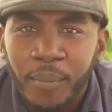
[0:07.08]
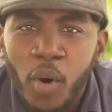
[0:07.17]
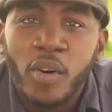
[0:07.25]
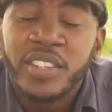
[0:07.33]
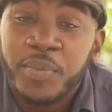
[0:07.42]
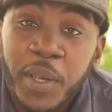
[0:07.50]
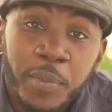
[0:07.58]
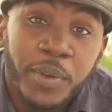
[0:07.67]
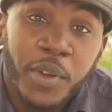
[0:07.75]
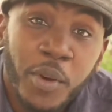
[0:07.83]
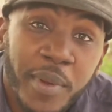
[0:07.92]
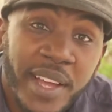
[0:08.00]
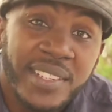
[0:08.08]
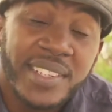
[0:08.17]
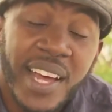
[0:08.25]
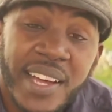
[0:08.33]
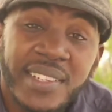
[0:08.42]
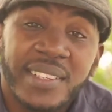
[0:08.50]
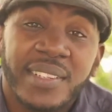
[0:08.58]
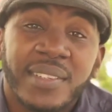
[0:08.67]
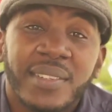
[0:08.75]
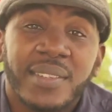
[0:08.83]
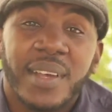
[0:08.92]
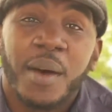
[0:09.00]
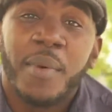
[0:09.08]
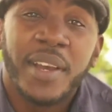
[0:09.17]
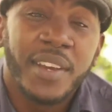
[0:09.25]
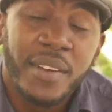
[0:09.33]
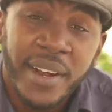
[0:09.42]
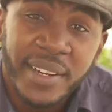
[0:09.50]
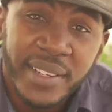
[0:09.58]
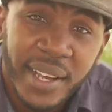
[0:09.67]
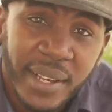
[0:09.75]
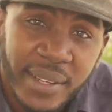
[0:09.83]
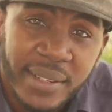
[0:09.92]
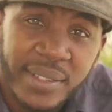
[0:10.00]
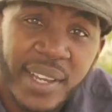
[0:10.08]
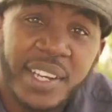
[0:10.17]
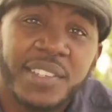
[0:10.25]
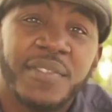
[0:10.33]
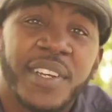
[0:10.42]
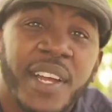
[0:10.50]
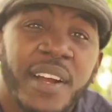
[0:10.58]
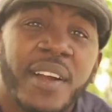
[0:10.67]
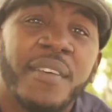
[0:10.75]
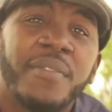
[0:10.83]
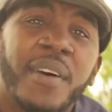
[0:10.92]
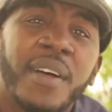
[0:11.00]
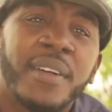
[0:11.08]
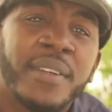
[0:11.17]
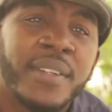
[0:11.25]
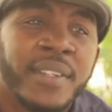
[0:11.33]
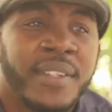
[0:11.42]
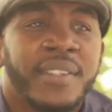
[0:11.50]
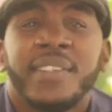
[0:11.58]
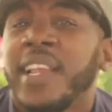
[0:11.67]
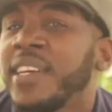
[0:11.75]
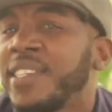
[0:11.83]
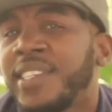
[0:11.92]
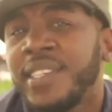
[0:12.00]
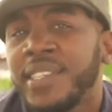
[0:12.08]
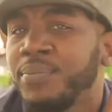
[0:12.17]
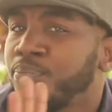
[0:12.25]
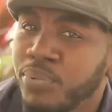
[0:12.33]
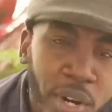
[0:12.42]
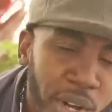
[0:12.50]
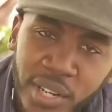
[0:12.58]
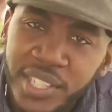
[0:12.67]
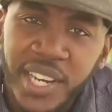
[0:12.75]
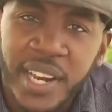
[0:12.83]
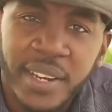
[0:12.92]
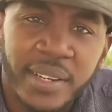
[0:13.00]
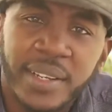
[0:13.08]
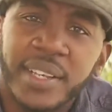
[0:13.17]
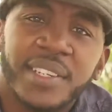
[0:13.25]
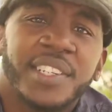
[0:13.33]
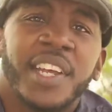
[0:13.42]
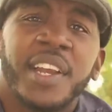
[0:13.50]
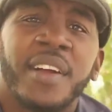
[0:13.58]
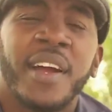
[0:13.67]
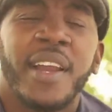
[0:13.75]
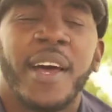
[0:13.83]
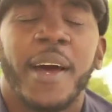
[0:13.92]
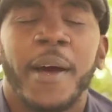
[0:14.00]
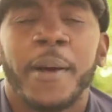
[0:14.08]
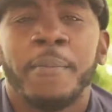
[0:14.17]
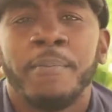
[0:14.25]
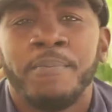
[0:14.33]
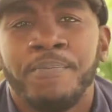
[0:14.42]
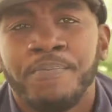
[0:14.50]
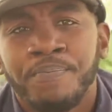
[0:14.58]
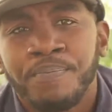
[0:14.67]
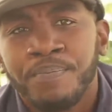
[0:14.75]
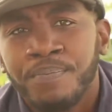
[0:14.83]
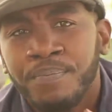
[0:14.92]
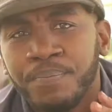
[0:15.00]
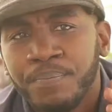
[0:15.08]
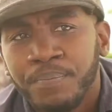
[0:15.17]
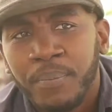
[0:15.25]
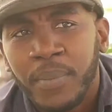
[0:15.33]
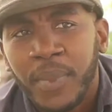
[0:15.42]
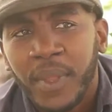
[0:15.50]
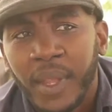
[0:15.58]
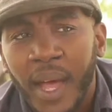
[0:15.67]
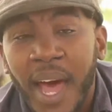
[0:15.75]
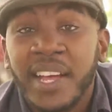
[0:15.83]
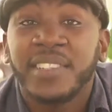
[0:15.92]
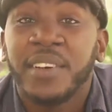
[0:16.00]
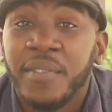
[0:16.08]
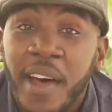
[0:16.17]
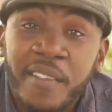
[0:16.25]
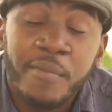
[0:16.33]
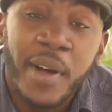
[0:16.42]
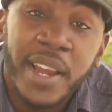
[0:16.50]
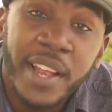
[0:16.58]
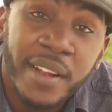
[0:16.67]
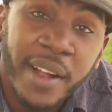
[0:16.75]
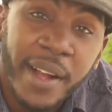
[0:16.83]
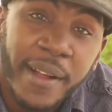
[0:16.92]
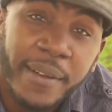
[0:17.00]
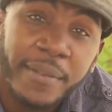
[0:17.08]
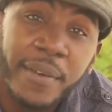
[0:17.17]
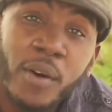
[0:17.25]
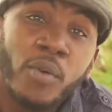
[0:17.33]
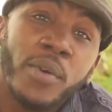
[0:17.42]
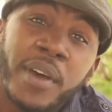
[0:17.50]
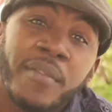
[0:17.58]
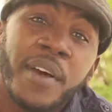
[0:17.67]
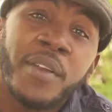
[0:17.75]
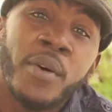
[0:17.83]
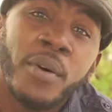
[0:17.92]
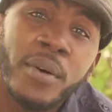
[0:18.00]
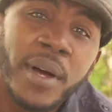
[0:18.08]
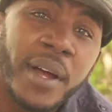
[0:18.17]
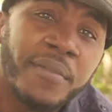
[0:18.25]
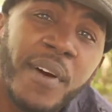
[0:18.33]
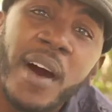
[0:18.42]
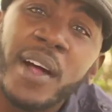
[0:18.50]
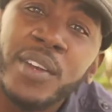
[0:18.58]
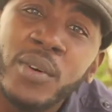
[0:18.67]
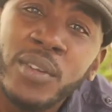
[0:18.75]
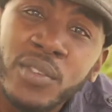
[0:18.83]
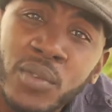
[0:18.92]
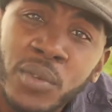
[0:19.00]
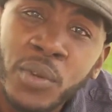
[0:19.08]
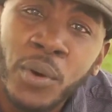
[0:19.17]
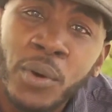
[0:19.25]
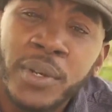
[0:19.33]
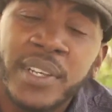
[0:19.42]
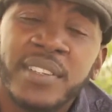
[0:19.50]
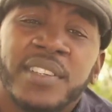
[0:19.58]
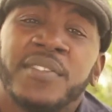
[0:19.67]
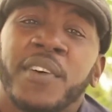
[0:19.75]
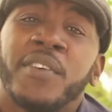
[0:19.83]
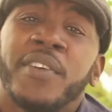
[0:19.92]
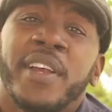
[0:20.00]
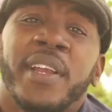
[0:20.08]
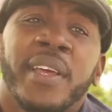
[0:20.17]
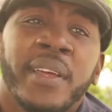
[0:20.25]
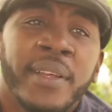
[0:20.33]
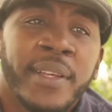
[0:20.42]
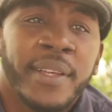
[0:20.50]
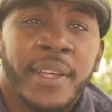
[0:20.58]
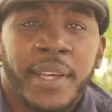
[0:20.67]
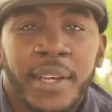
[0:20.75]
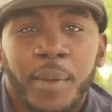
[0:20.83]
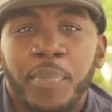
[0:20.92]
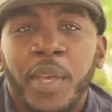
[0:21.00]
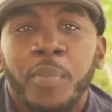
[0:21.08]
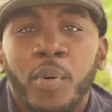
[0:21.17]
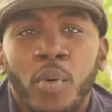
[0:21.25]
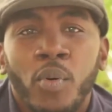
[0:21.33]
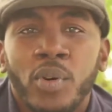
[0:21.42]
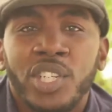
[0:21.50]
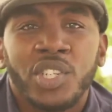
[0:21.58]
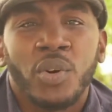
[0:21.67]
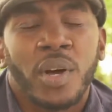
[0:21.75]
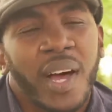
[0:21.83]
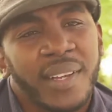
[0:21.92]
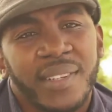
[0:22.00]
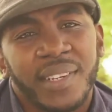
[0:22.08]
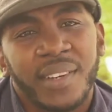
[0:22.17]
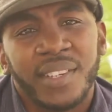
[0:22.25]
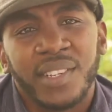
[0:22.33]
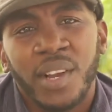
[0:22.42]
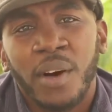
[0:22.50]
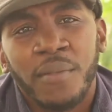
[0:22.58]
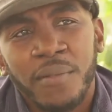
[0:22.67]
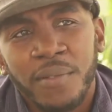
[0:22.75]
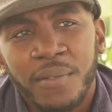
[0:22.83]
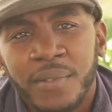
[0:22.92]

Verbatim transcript: Most people know me as Tyson. I'm a director slash videographer slash production in general. Um, I survived malaria, for who never know, and for all those who know, this is for really the people who show continuous love,